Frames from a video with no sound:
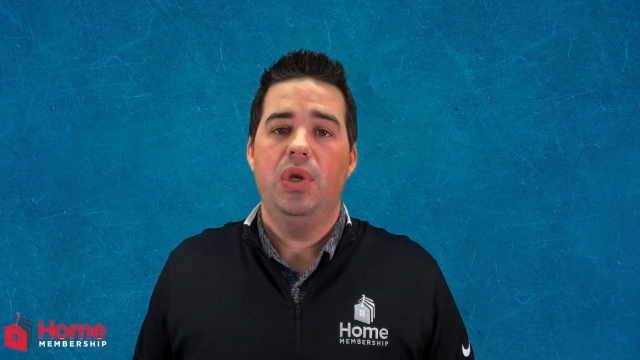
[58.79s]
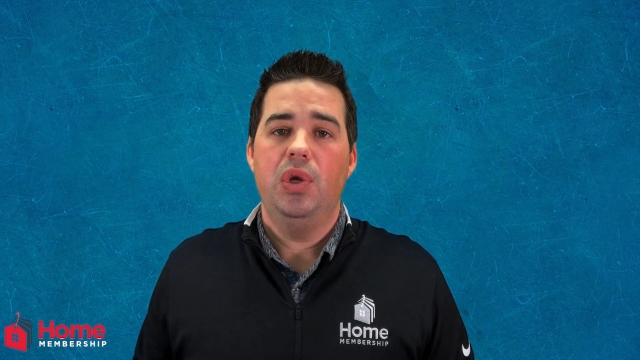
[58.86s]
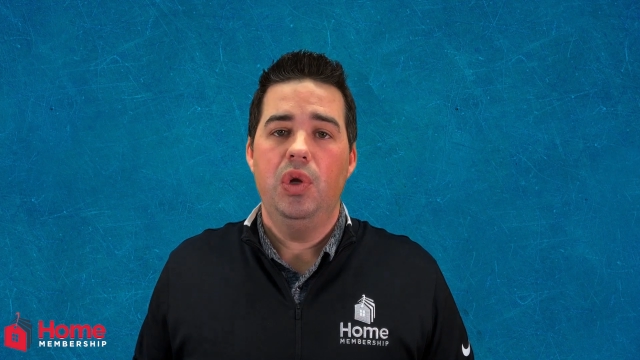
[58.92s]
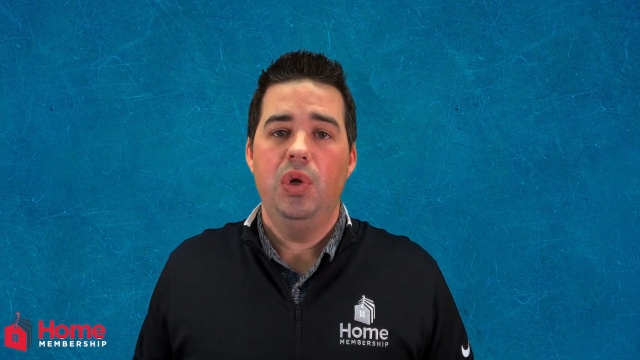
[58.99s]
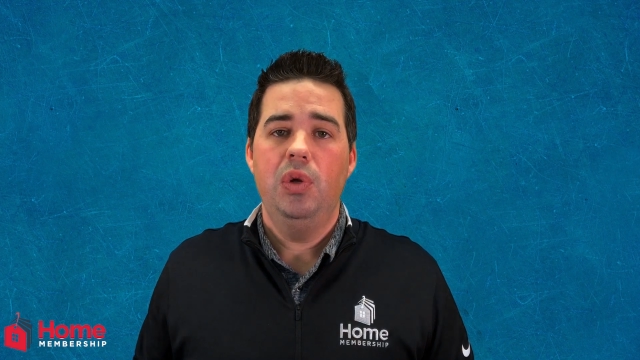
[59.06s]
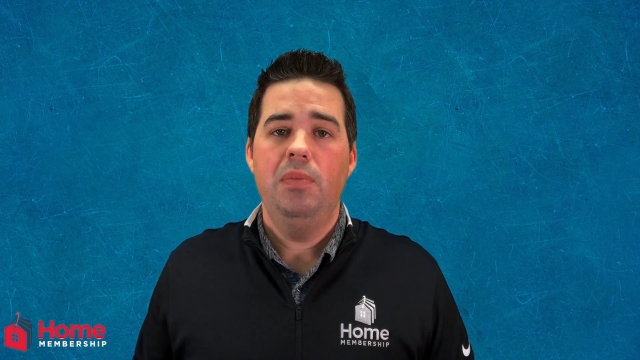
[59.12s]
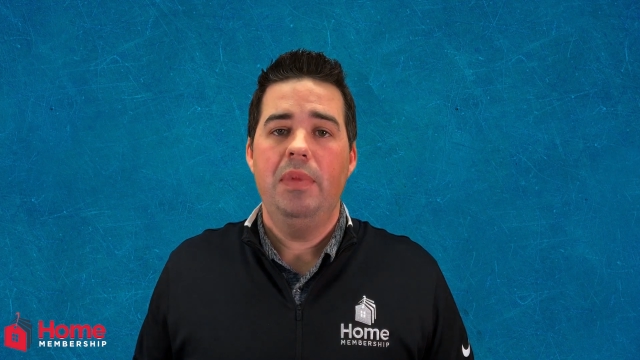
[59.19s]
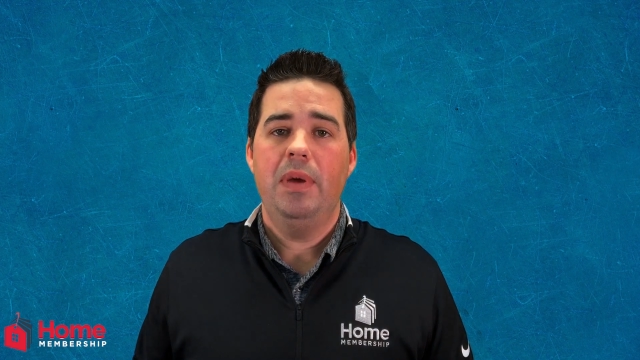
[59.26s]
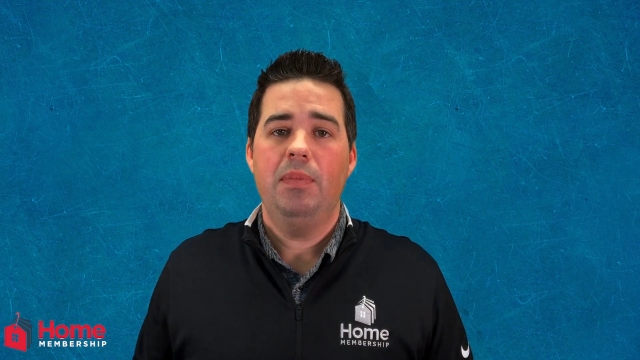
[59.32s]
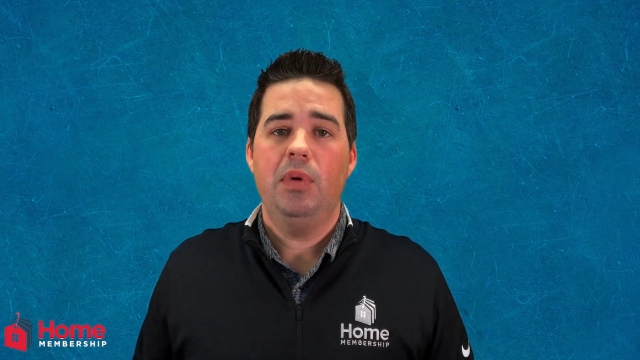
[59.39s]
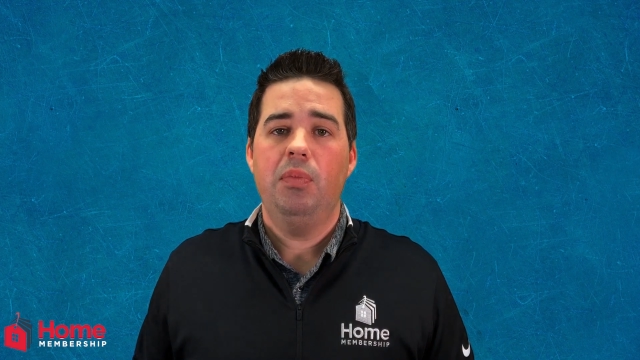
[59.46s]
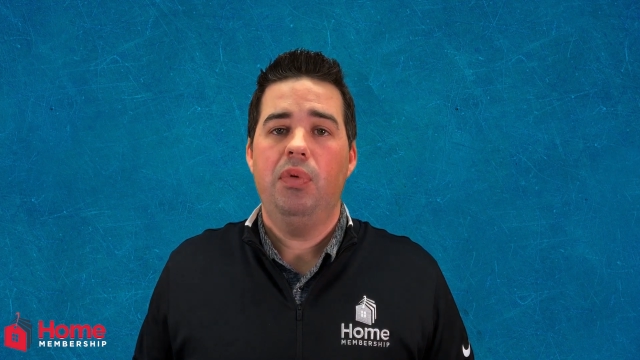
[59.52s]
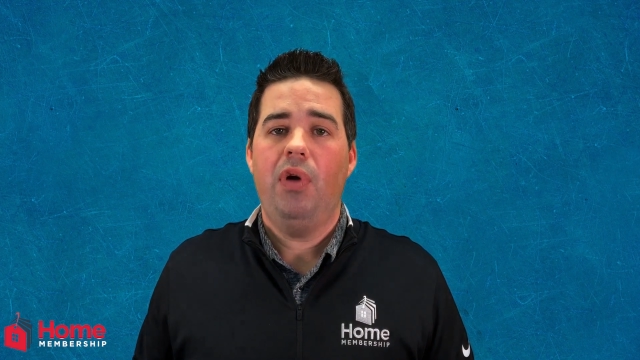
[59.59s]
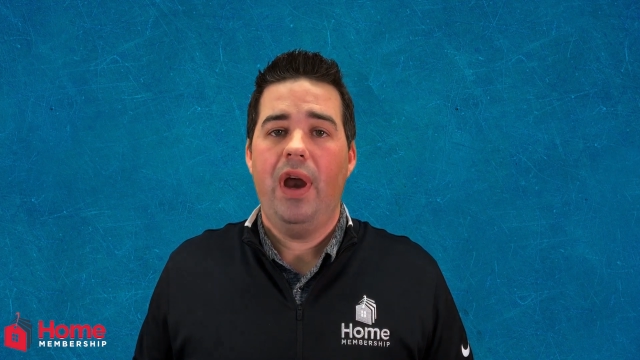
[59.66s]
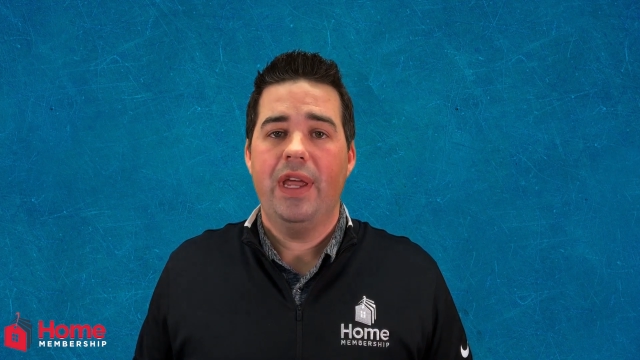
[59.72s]
new
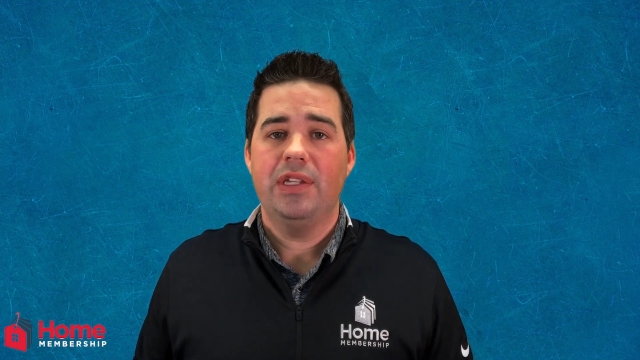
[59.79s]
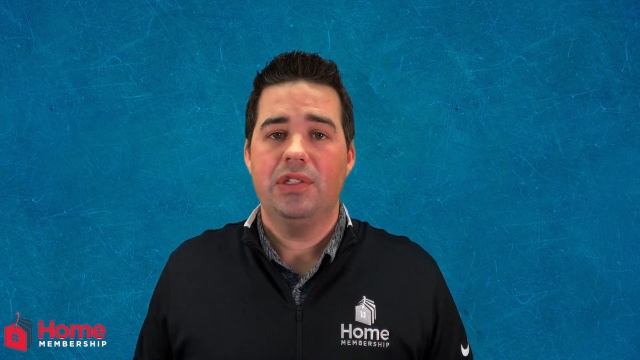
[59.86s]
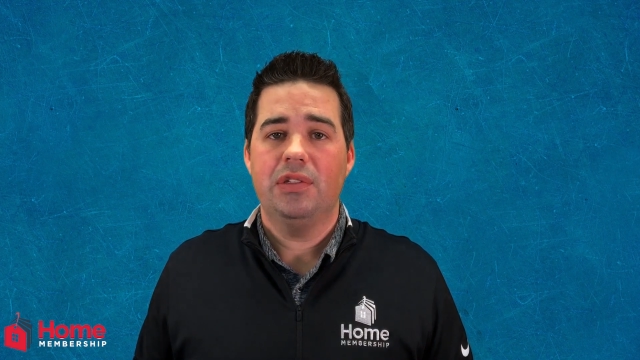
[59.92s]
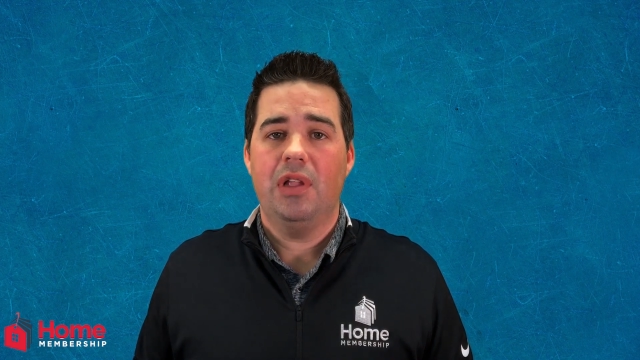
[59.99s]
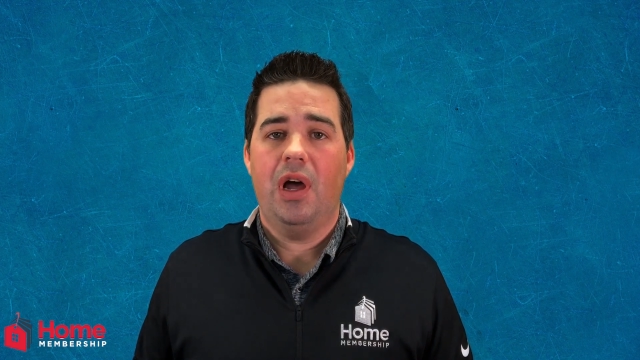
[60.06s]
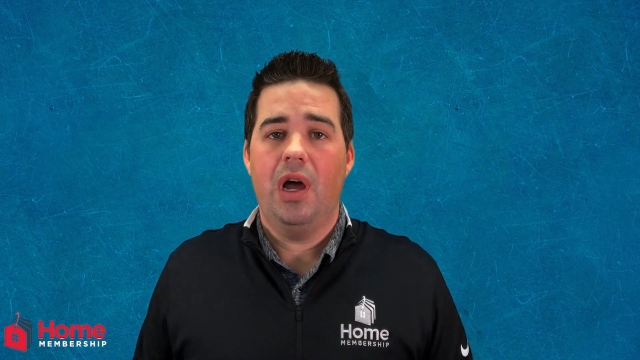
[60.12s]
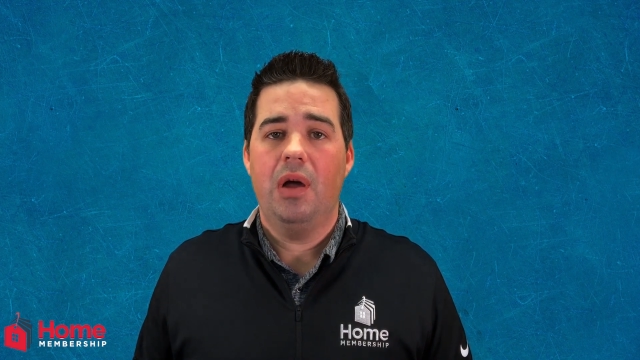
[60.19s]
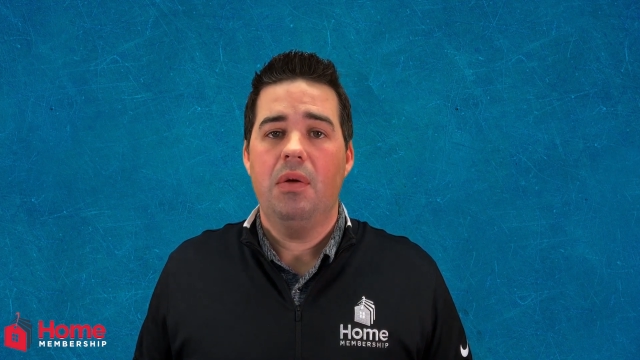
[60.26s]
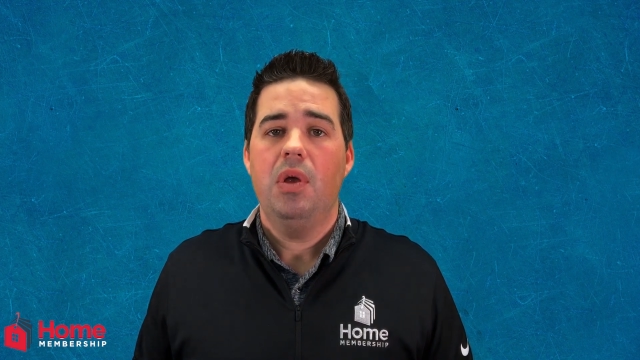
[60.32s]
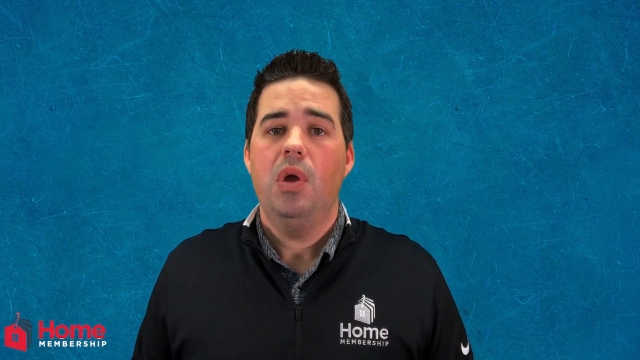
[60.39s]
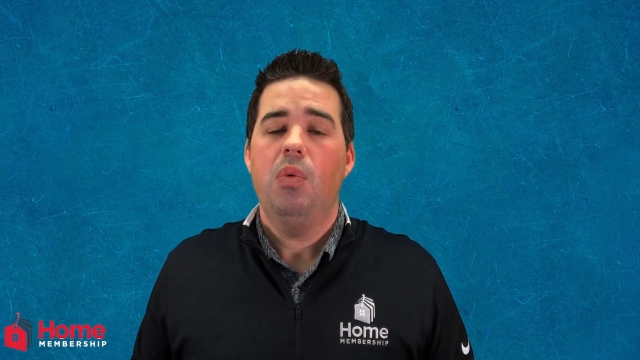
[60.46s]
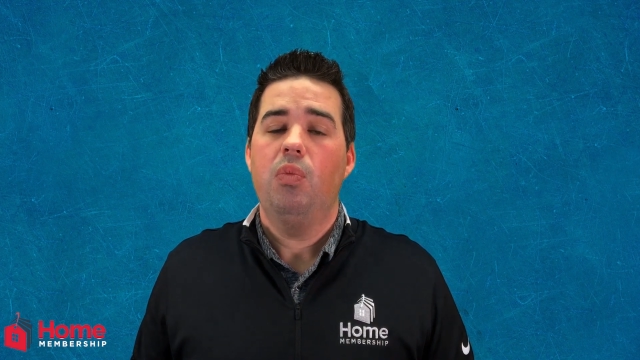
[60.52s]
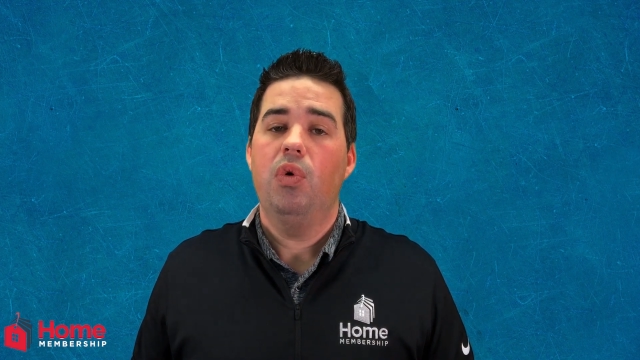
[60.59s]
member price lock